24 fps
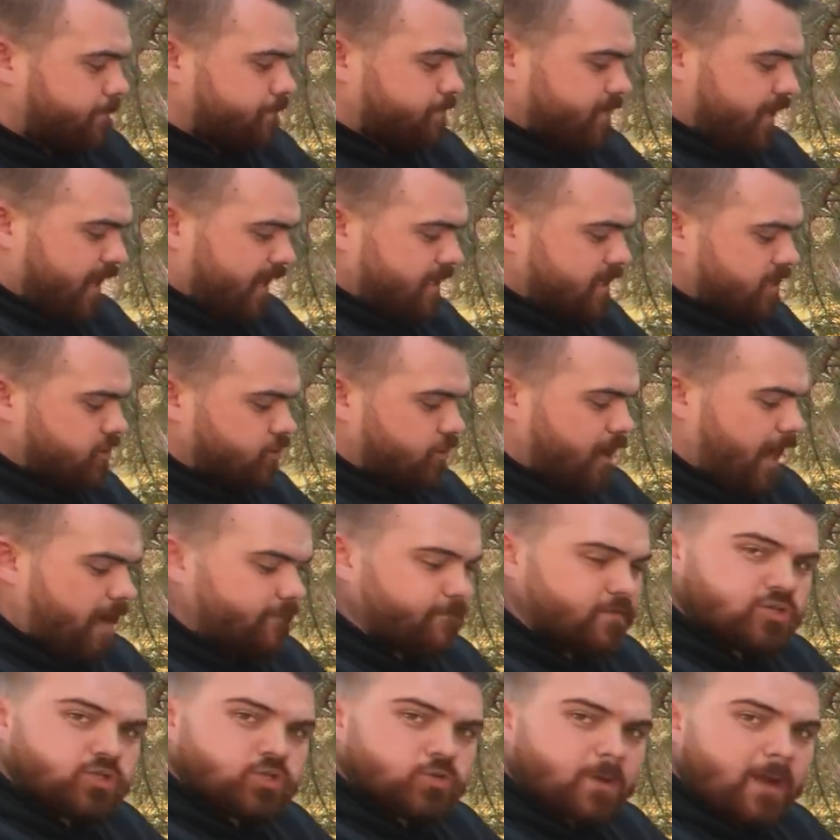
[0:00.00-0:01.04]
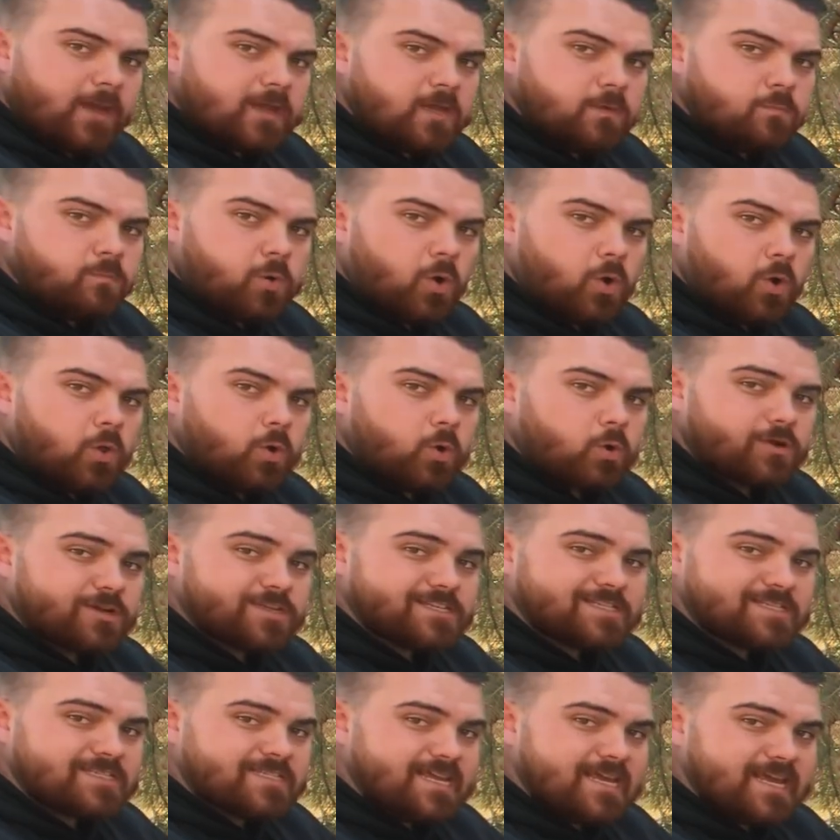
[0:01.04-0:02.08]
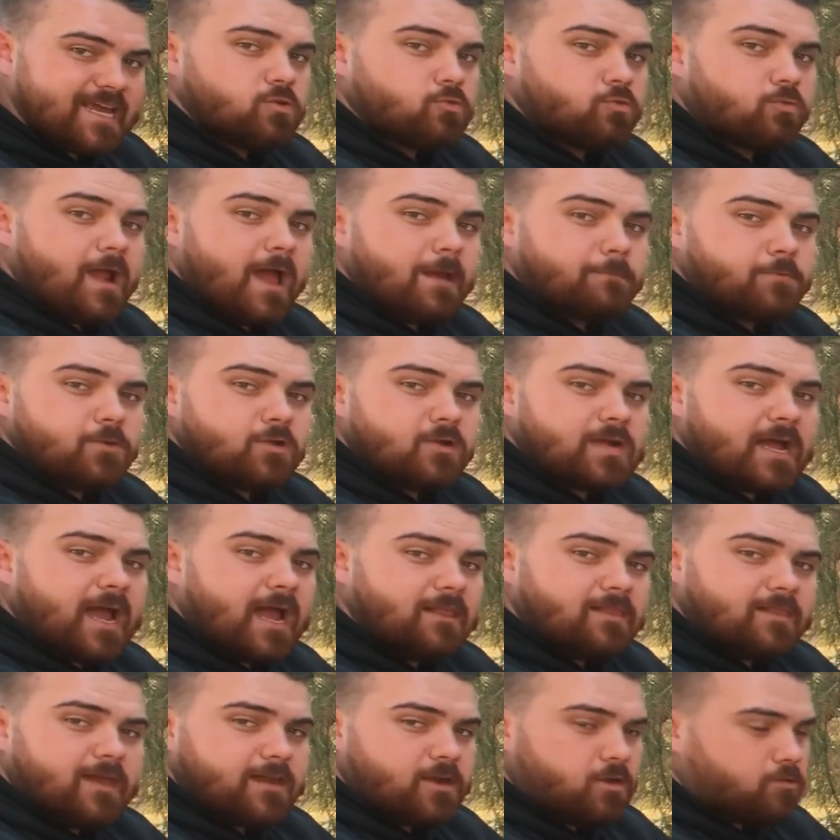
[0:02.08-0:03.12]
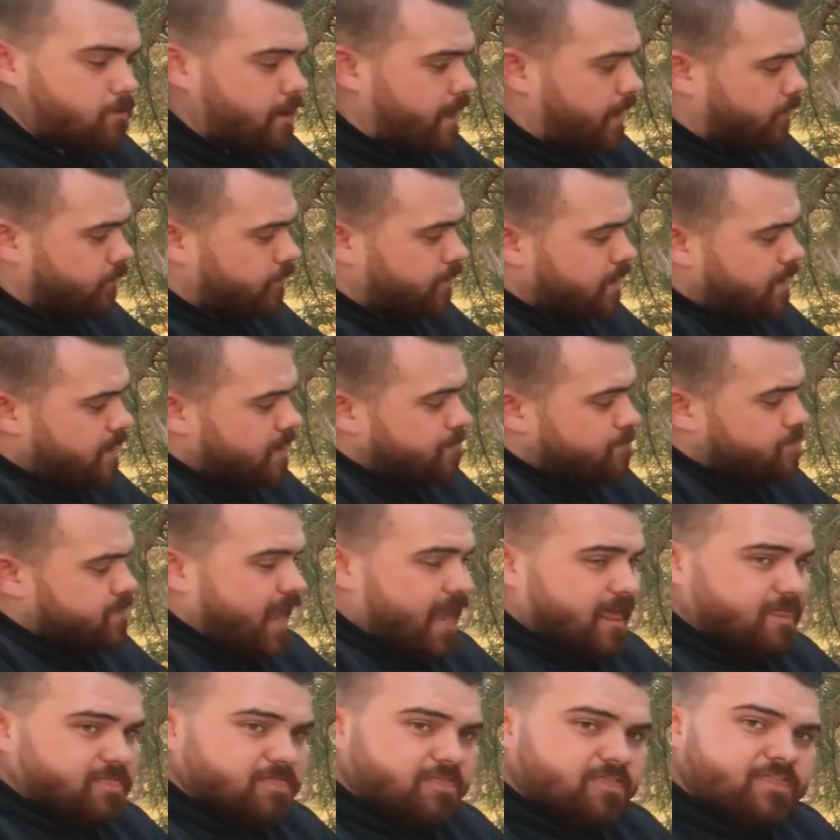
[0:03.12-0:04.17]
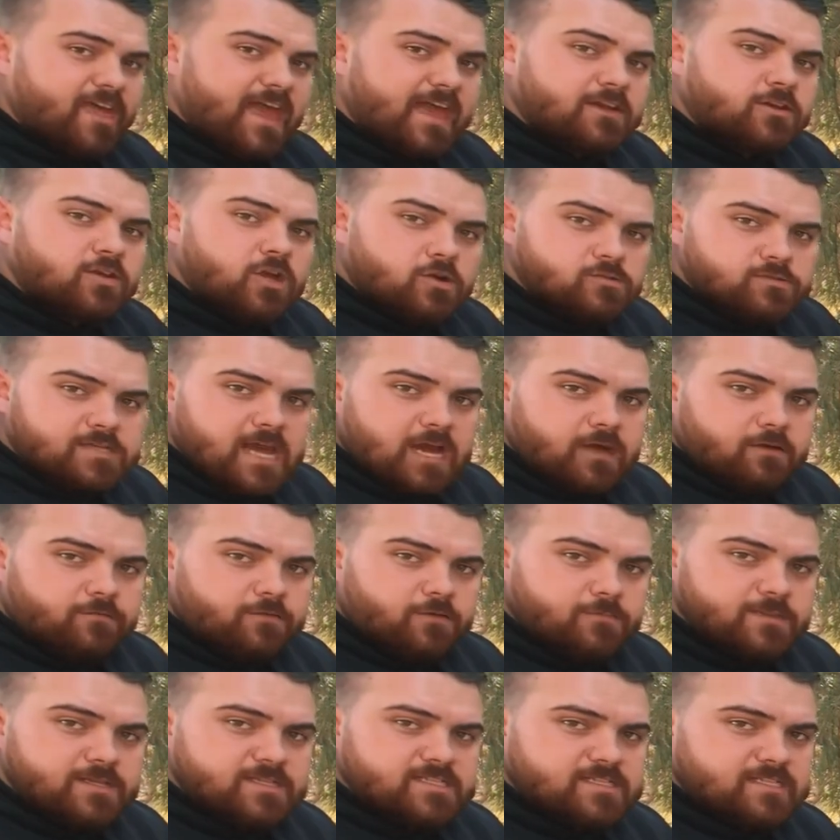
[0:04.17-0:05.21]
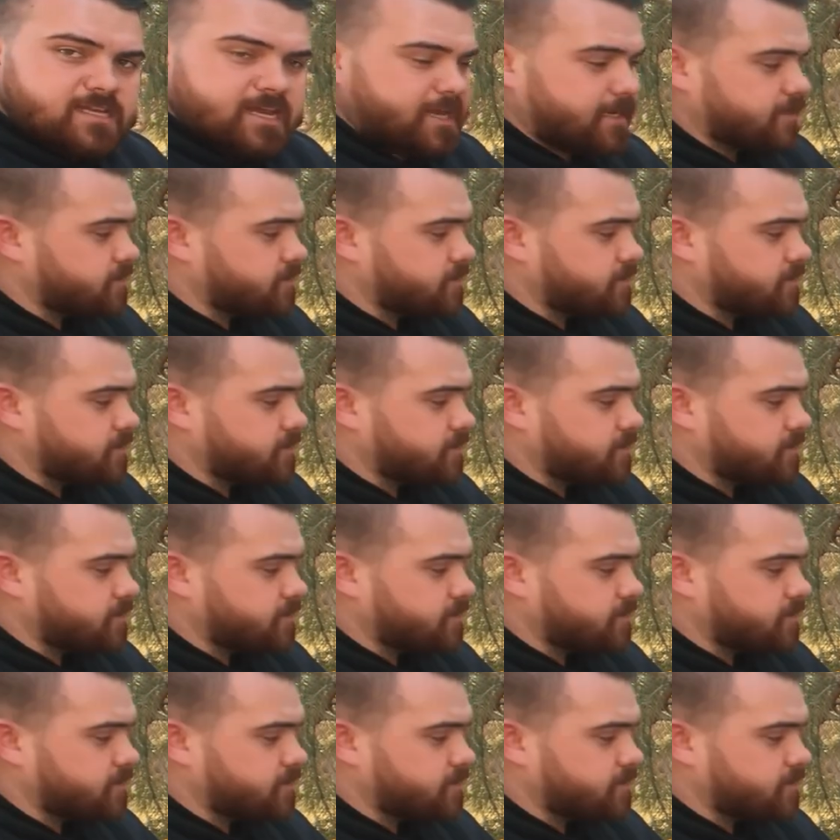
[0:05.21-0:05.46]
and either have a trekking pole or a stick, wrap your guy line around, and then go down from the stick.